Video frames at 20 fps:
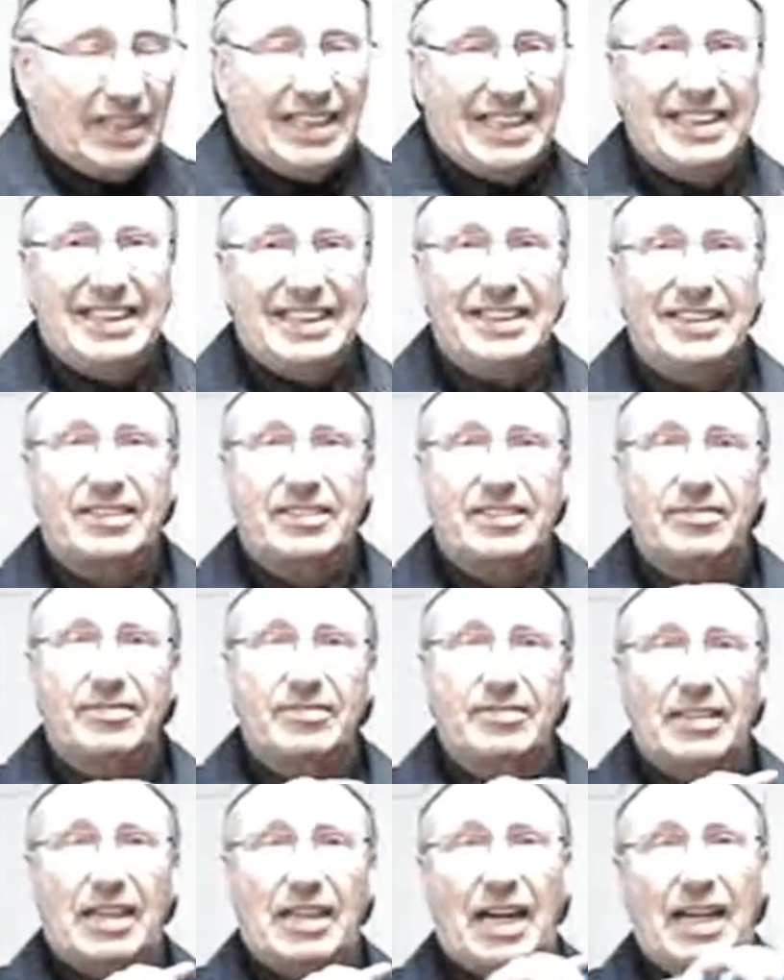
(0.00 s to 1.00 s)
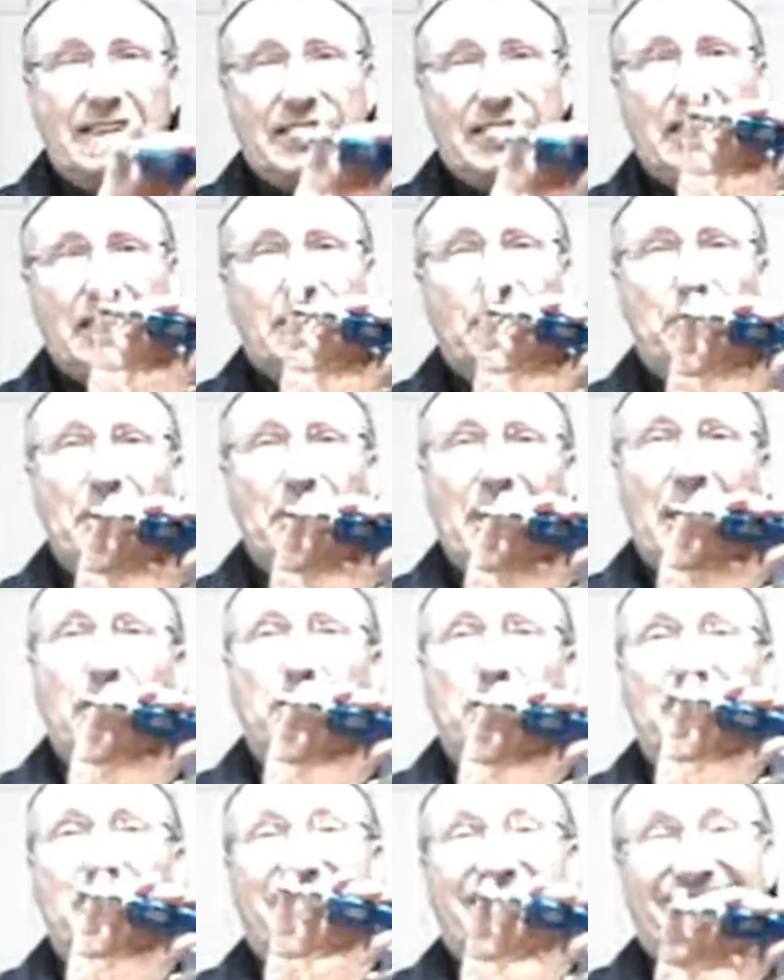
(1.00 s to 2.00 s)
is I need to be
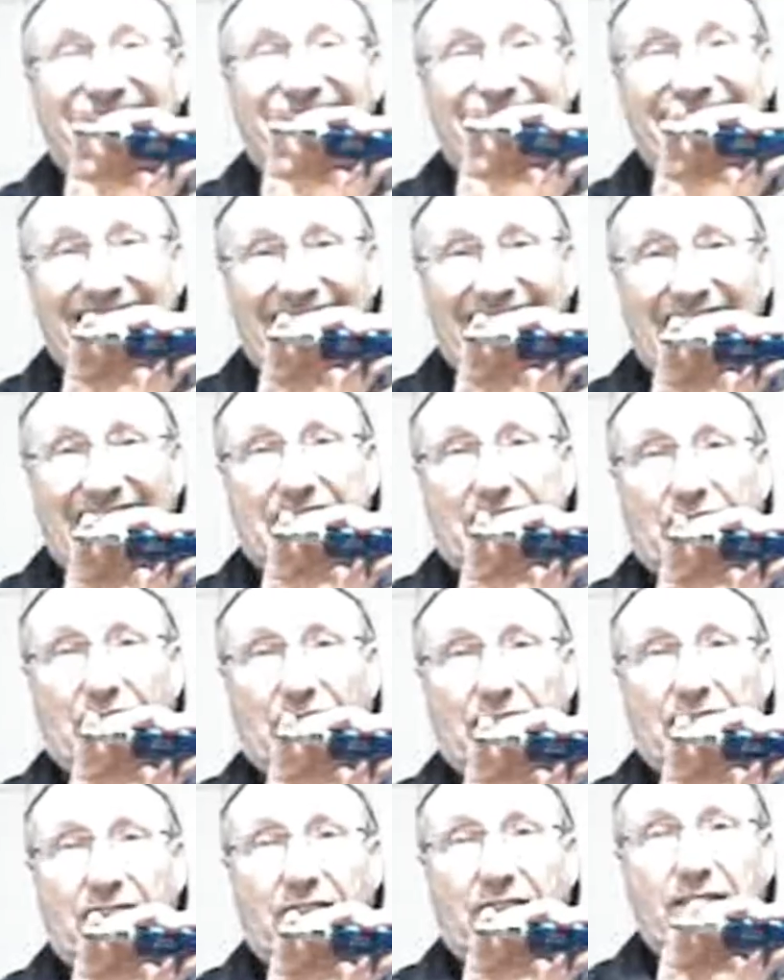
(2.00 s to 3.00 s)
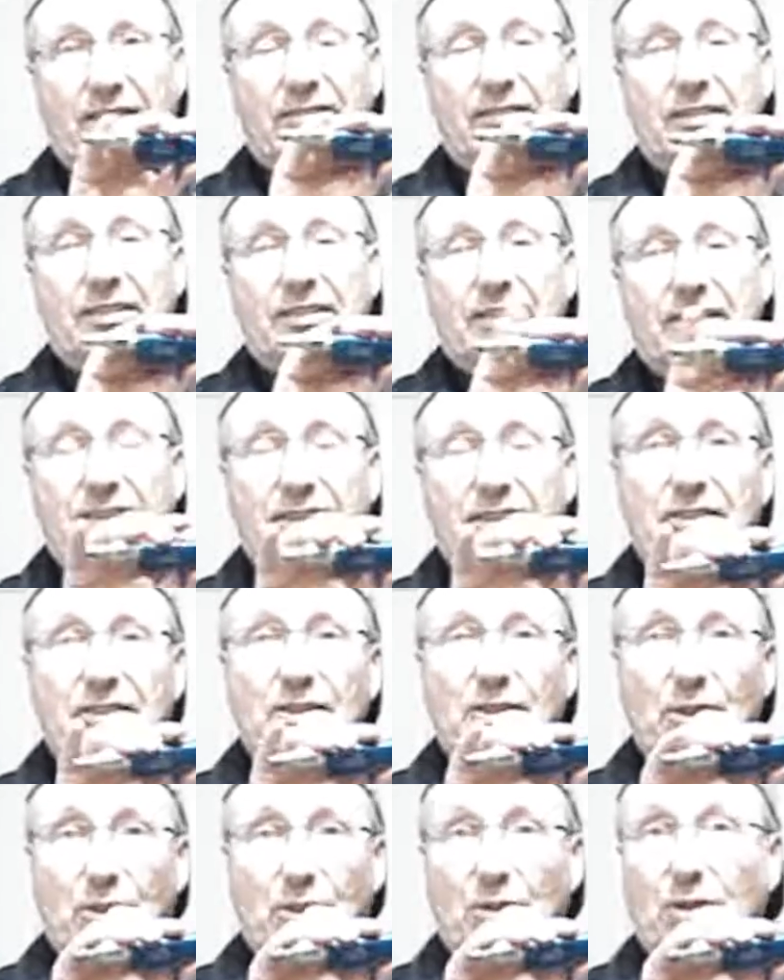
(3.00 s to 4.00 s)
able to connect it
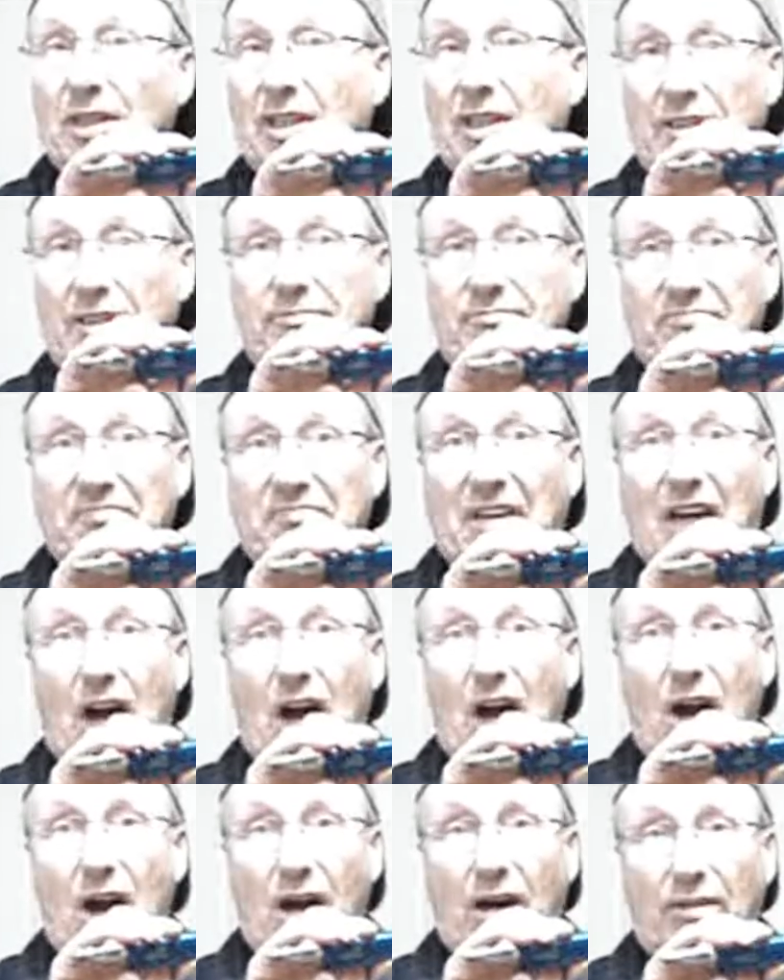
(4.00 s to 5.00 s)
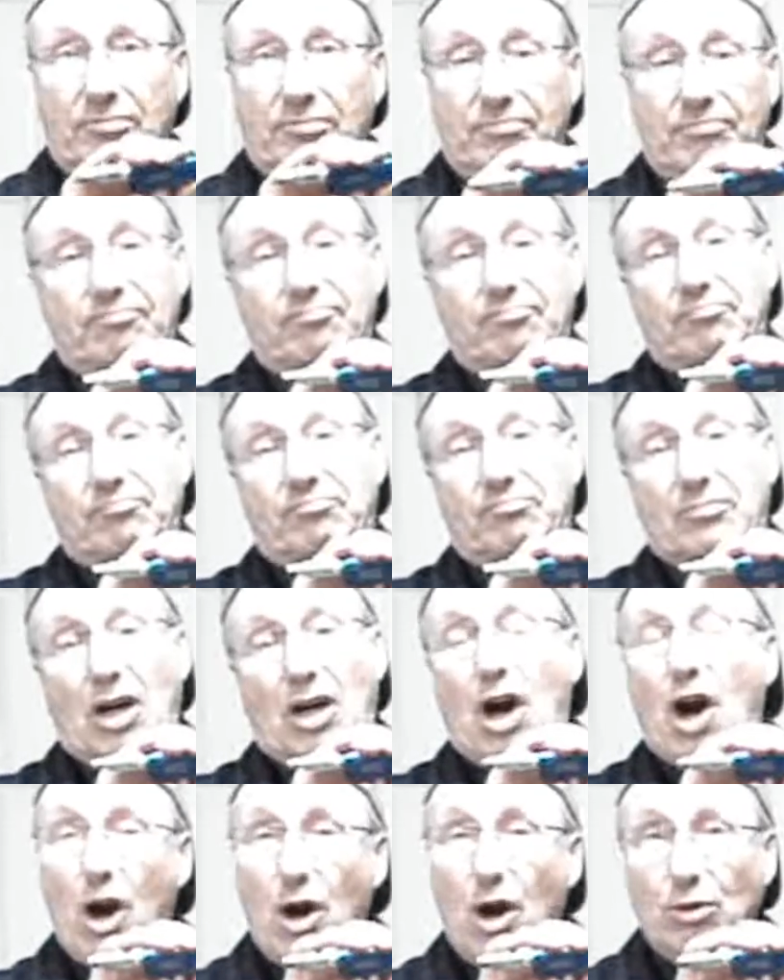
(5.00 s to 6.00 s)
to a
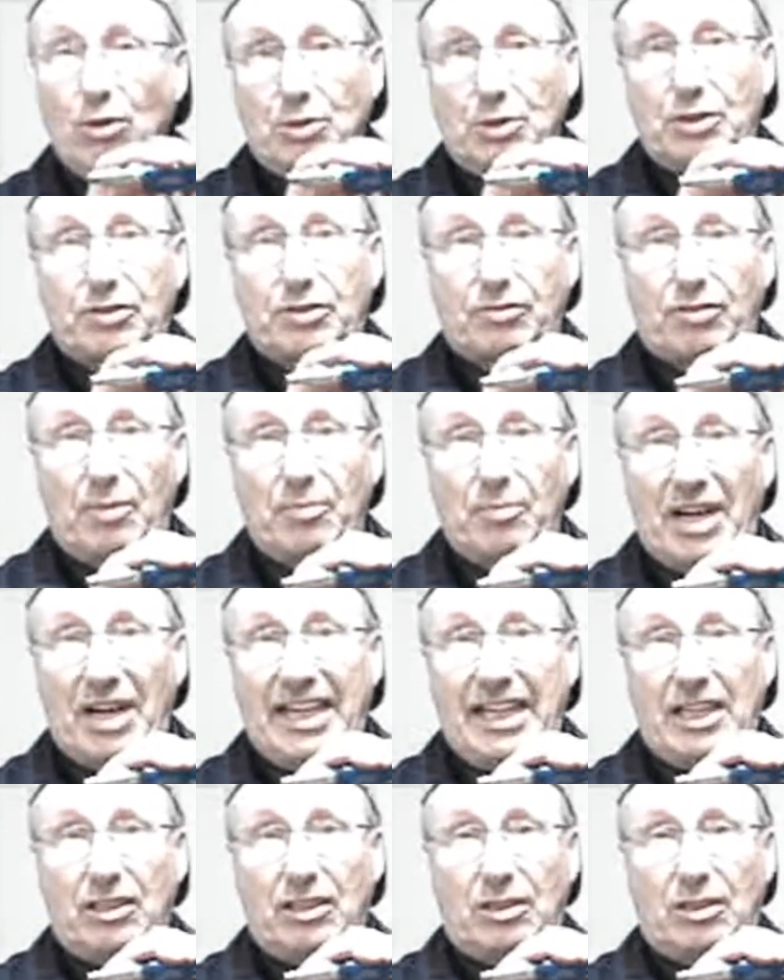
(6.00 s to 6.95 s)
hose from my air